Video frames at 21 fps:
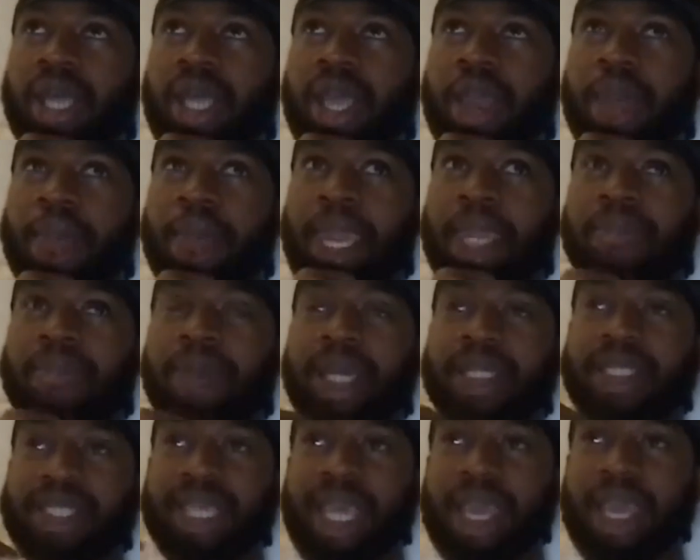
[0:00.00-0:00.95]
it made my
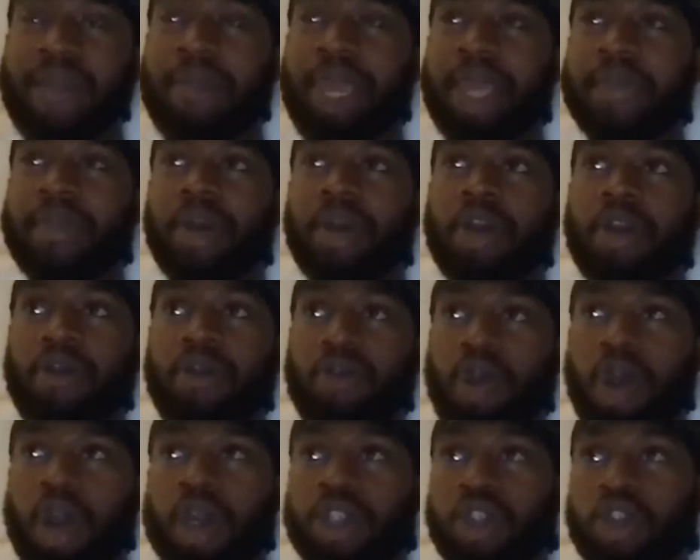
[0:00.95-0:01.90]

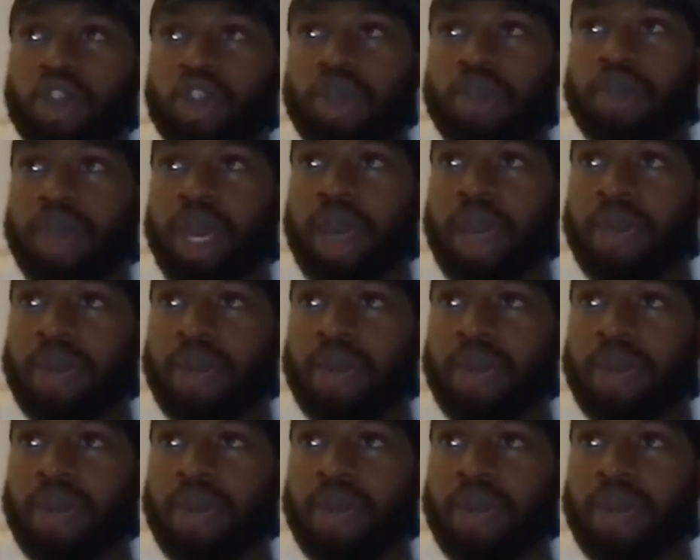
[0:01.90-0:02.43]
overall artistry better